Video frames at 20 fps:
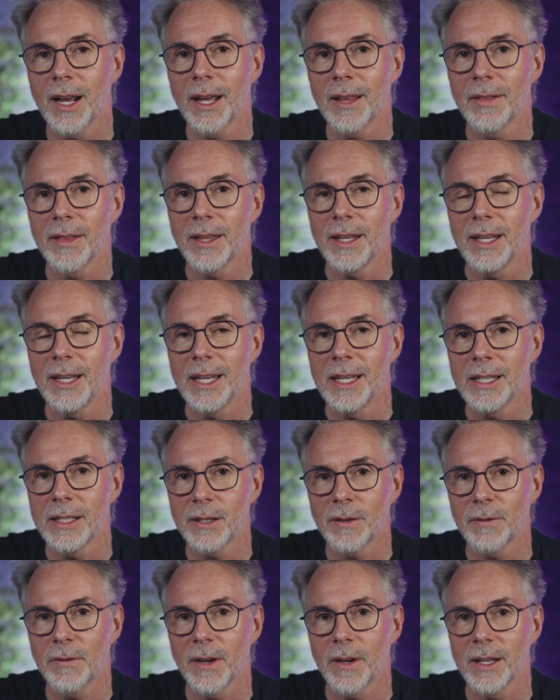at the
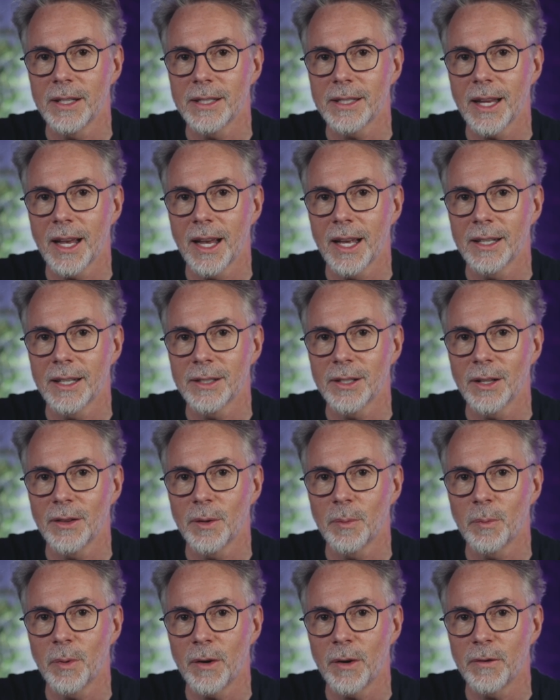interface and
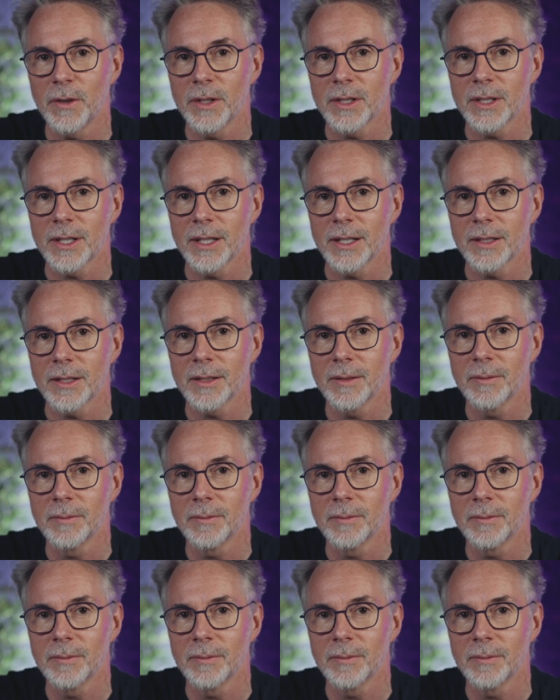the preferences.